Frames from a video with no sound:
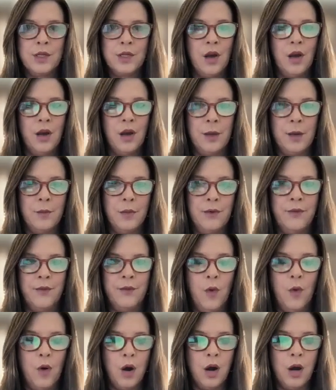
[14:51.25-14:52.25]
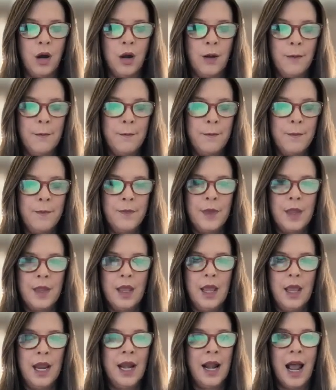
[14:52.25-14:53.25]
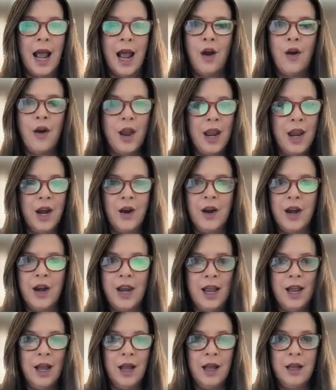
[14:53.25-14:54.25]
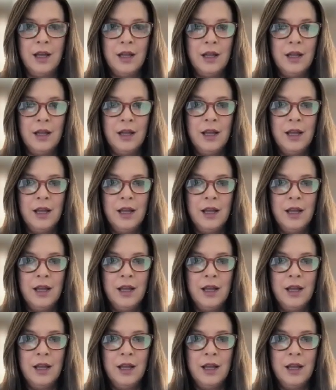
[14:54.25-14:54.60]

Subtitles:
talking before. In our area,